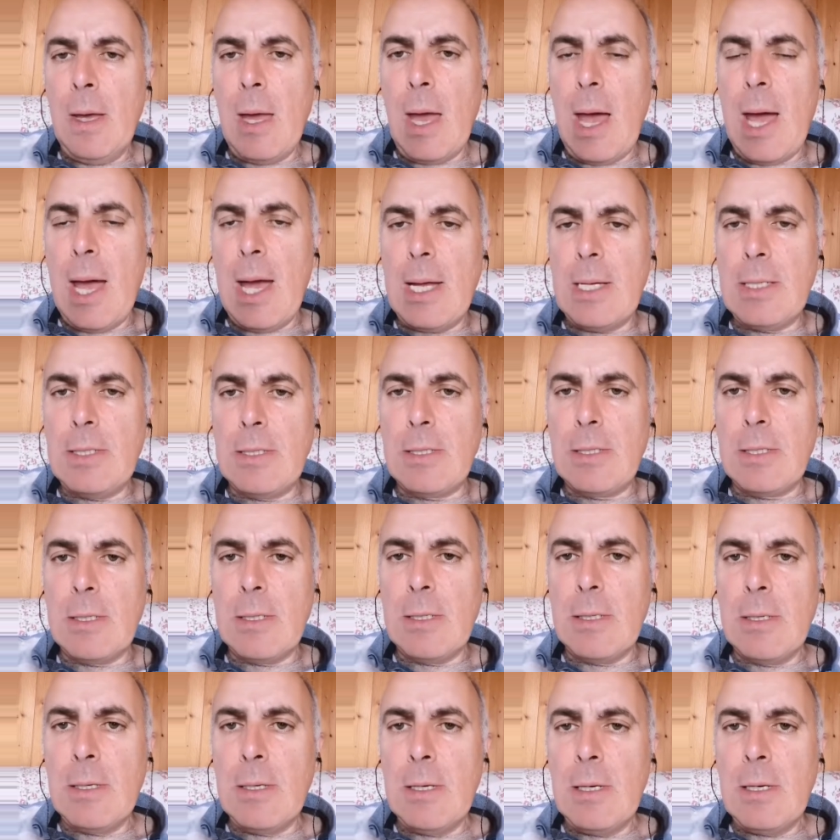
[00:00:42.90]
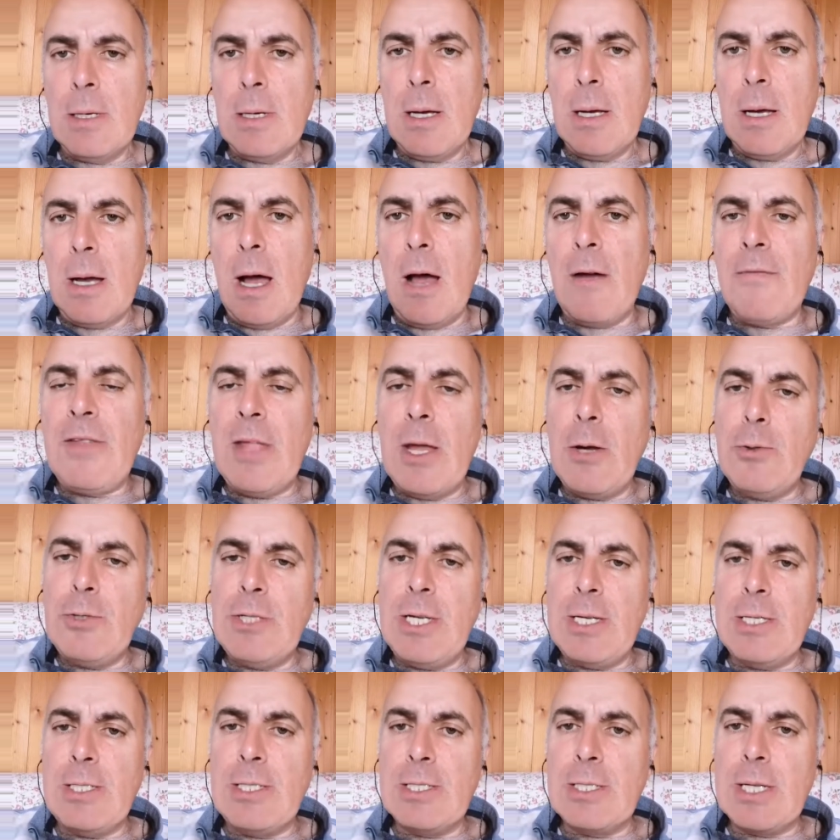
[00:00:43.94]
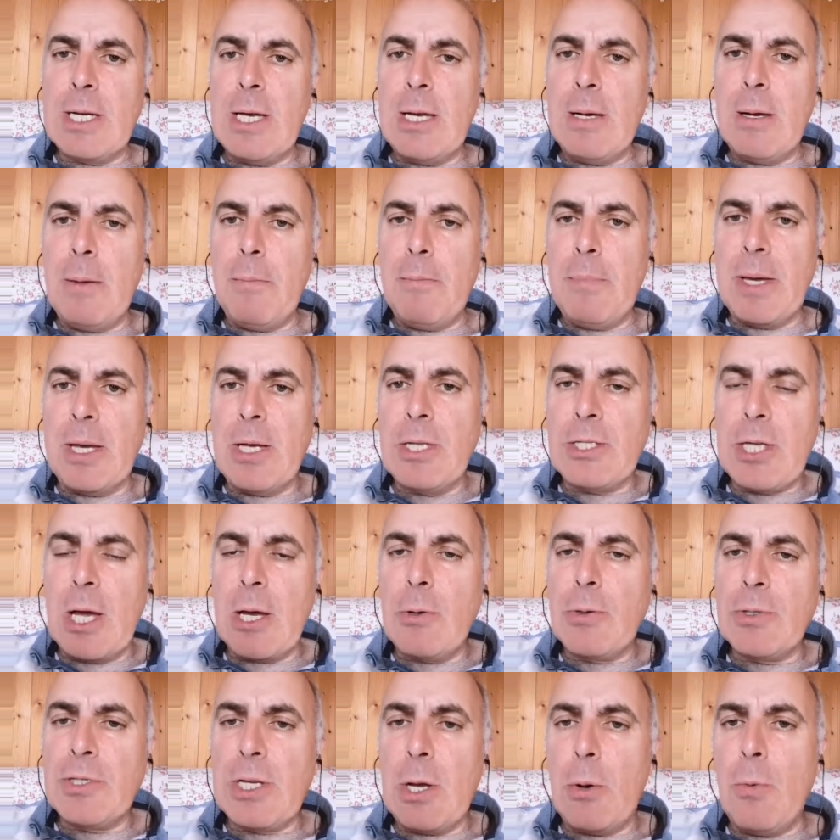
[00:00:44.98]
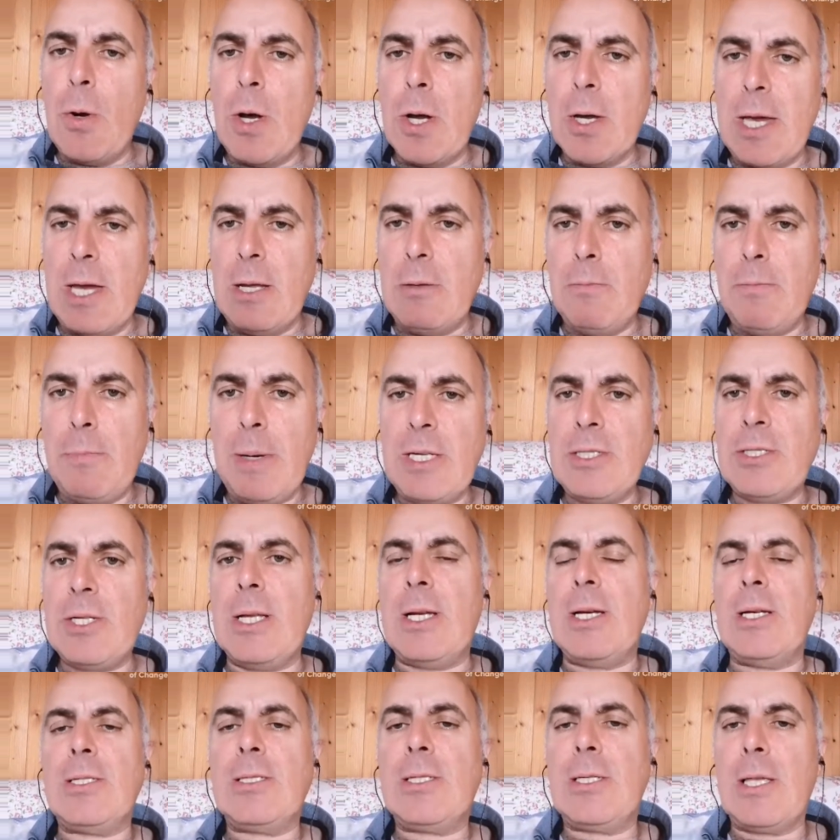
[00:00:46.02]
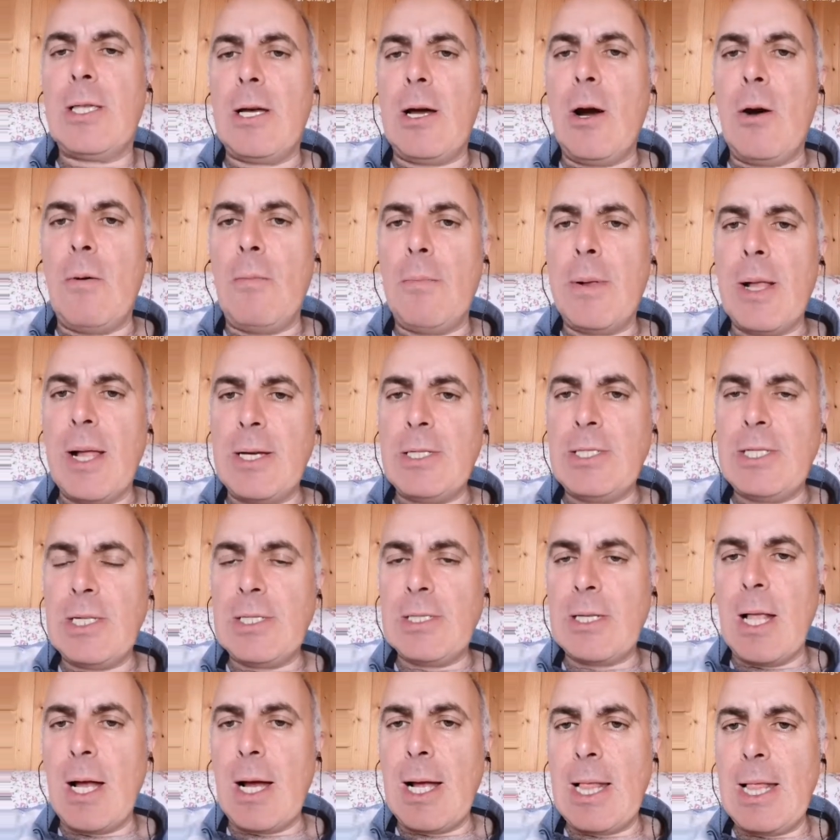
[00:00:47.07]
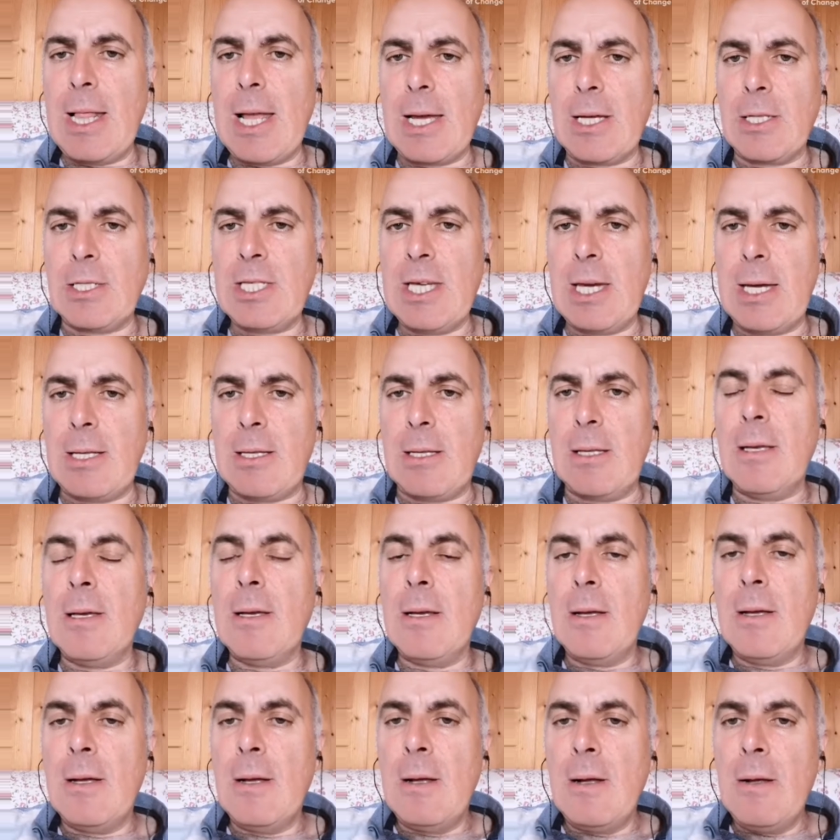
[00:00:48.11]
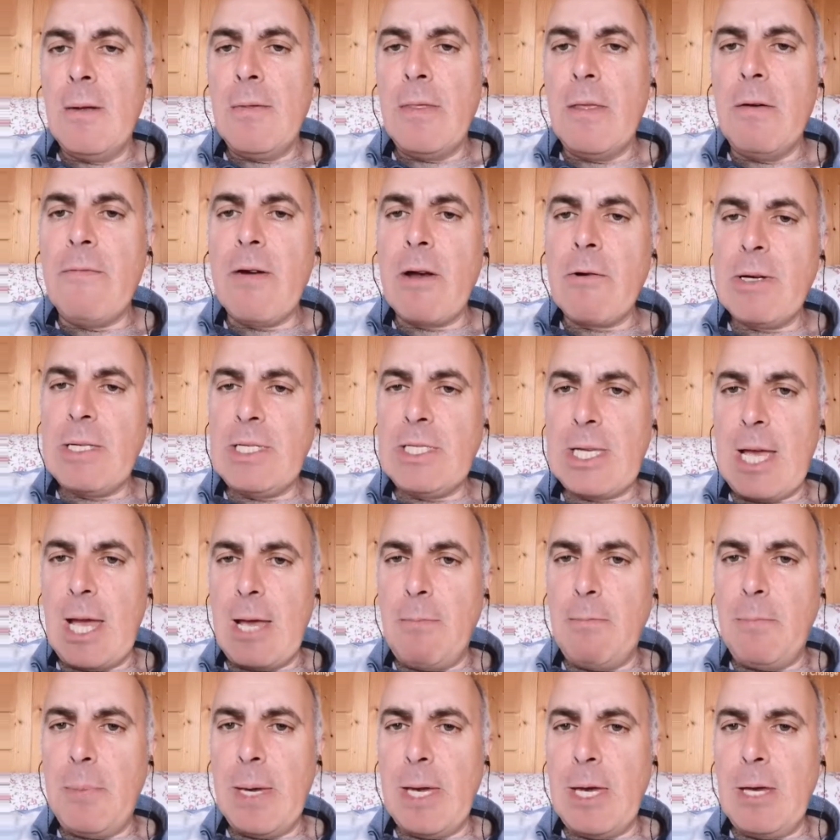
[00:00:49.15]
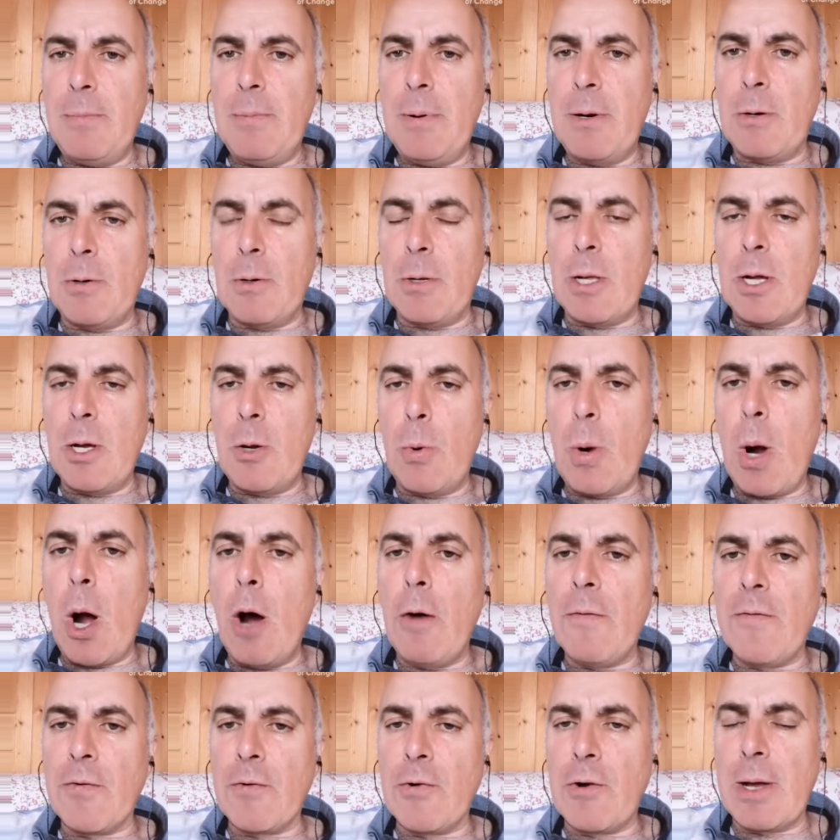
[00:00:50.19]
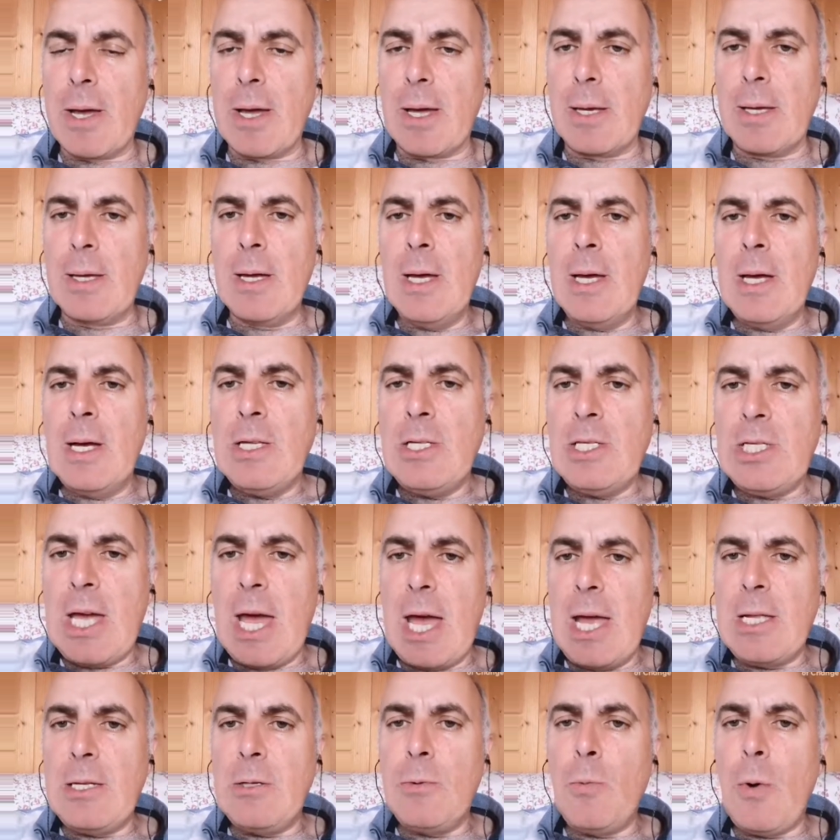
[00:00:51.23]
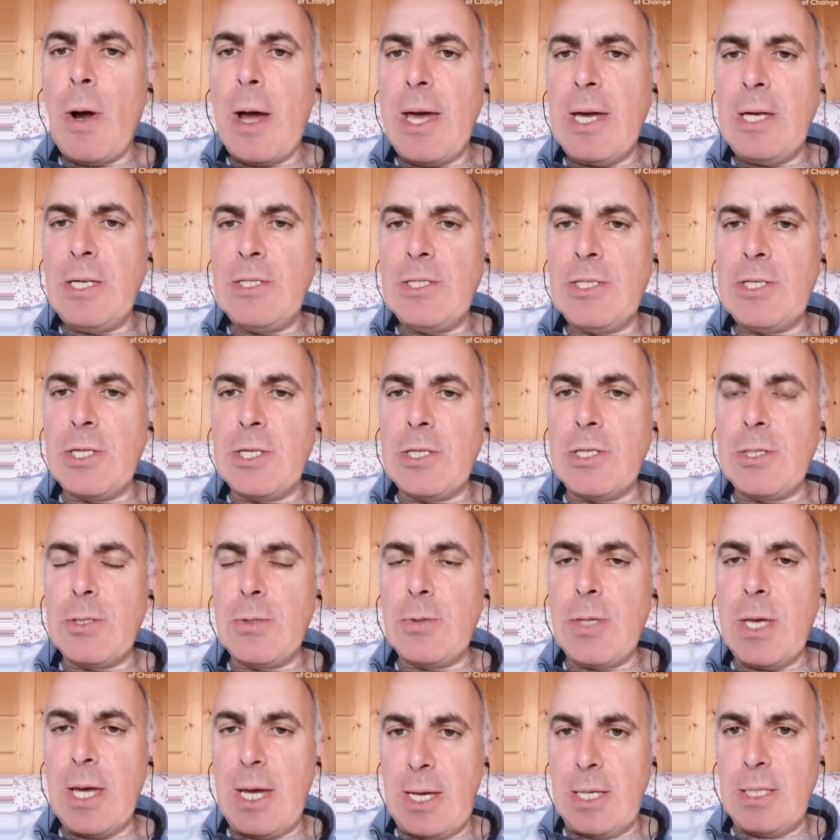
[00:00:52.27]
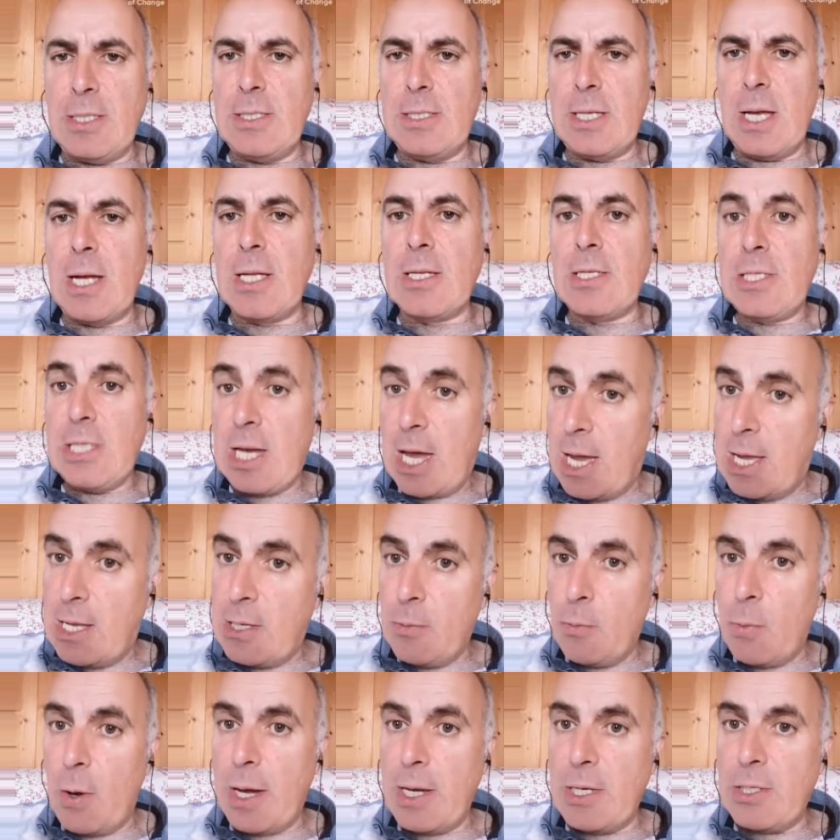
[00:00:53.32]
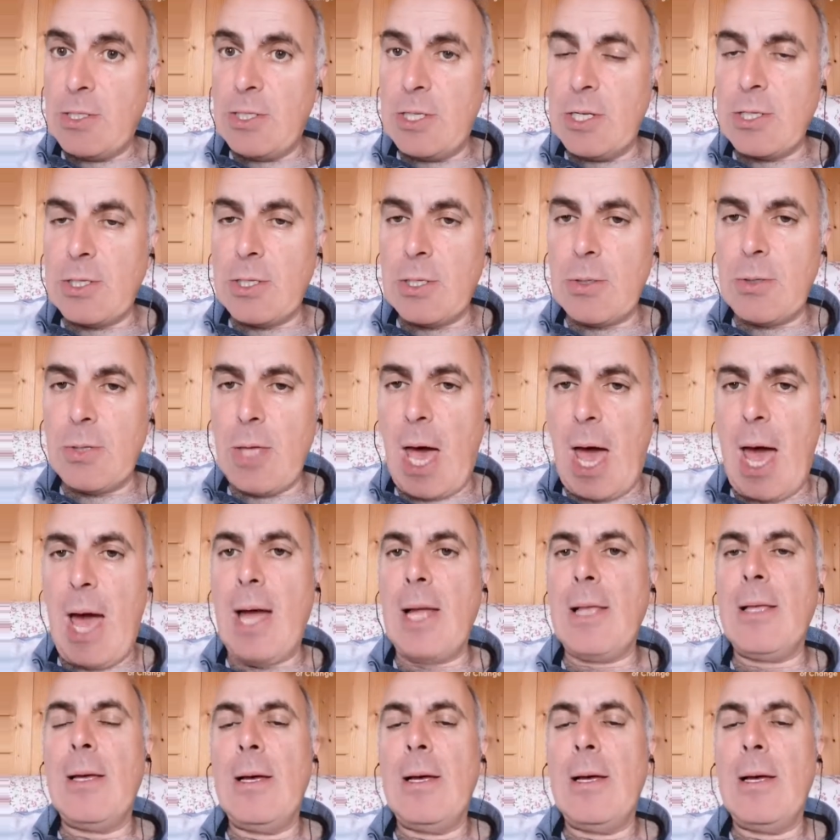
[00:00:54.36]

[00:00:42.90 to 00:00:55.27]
And I've noticed, because I also work in business, that on places like LinkedIn, the very same people who are offering 10 ways to do this and 10 ways to do that,